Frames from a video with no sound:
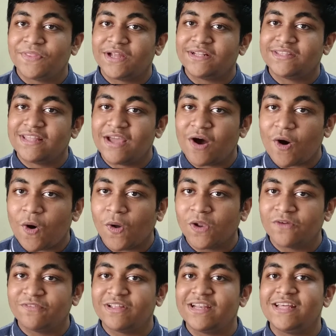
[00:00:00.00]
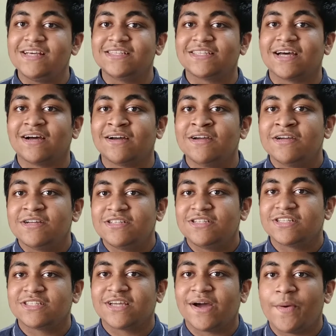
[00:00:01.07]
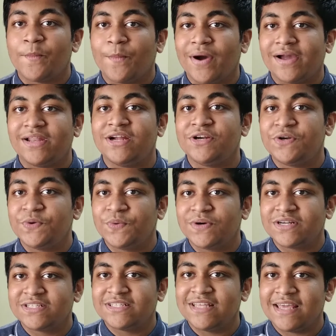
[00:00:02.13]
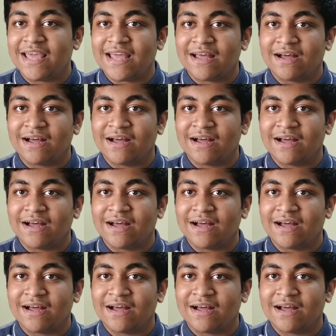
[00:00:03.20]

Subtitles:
that all of the leaks are just compiling towards the